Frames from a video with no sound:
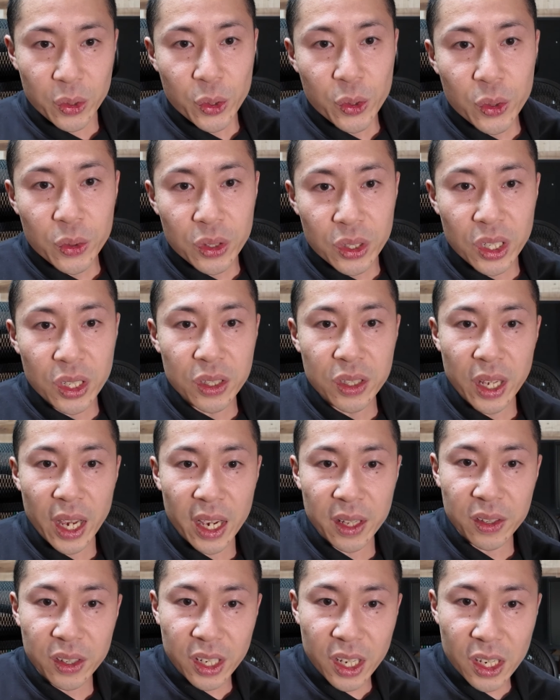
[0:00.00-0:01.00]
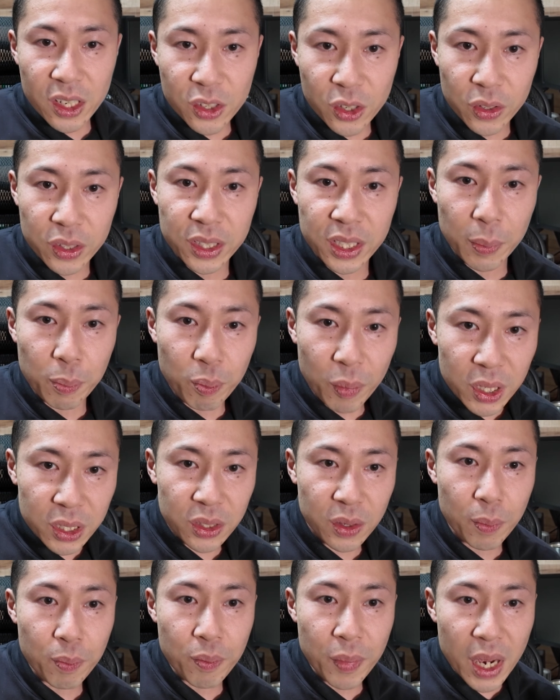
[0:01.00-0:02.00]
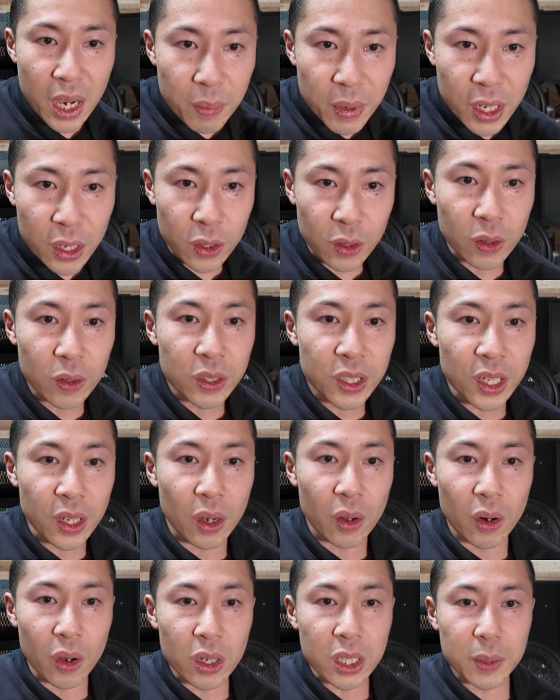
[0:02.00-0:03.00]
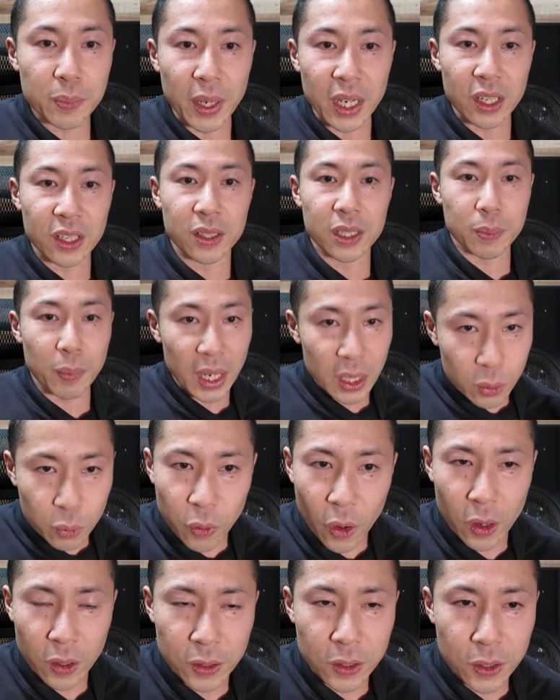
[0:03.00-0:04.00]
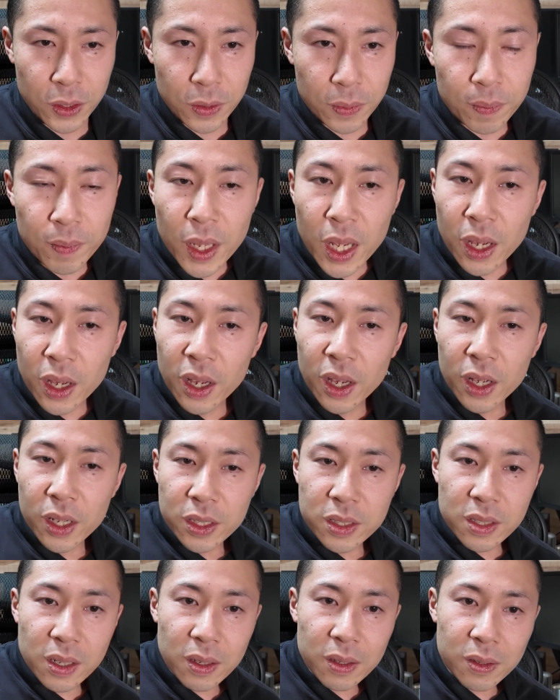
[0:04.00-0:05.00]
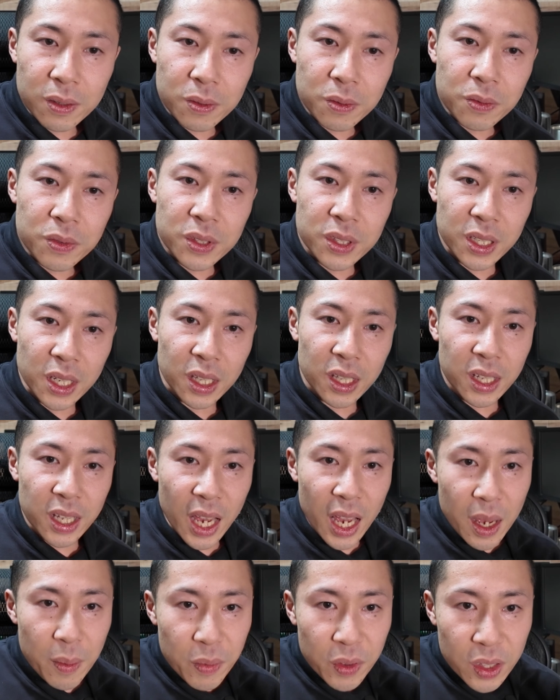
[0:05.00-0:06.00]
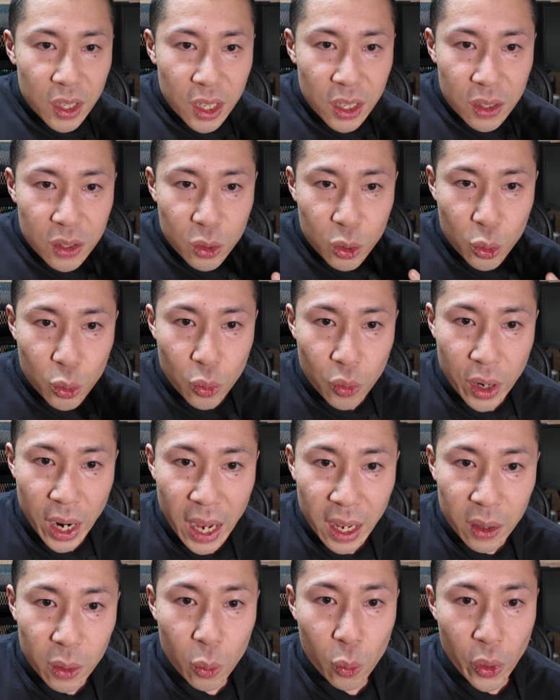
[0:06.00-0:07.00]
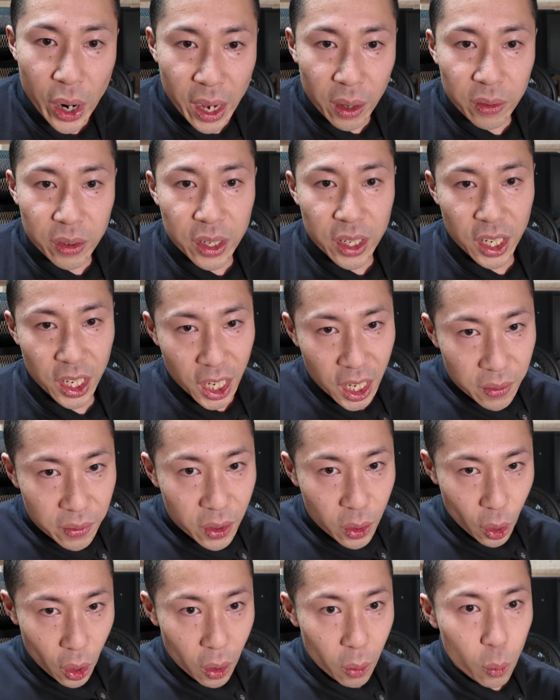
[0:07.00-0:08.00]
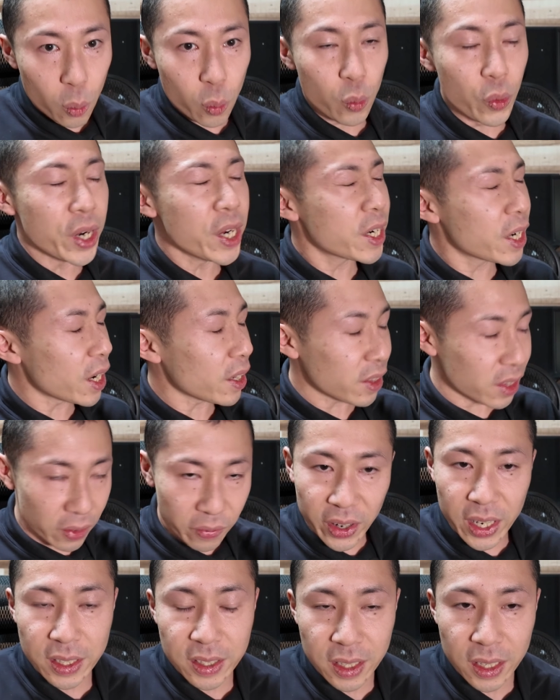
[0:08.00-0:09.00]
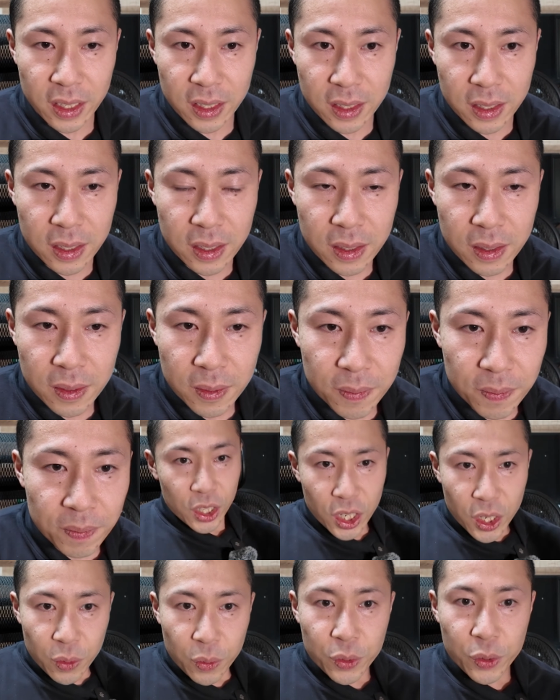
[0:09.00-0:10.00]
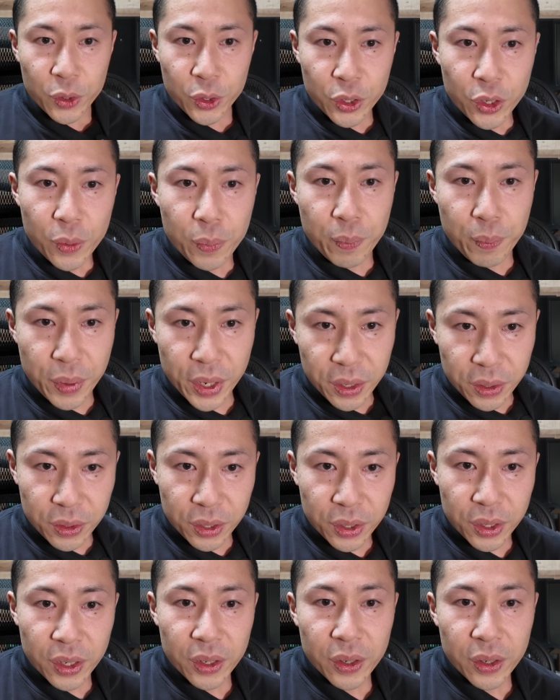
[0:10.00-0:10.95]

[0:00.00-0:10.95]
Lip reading: who need education the most may be using low-spec smartphones. So the game needs to run well, even on weaker devices. If you build